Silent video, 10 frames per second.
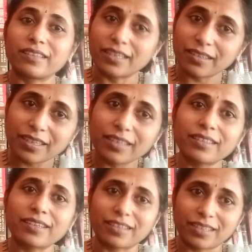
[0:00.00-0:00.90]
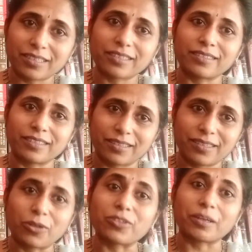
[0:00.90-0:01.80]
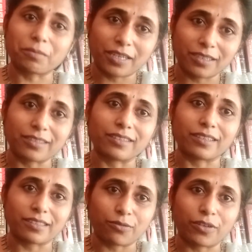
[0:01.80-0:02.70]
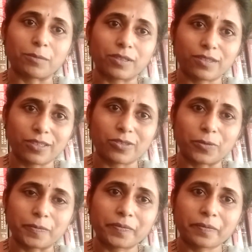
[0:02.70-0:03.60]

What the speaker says: There again, there are categories or subcategories, if I may say so.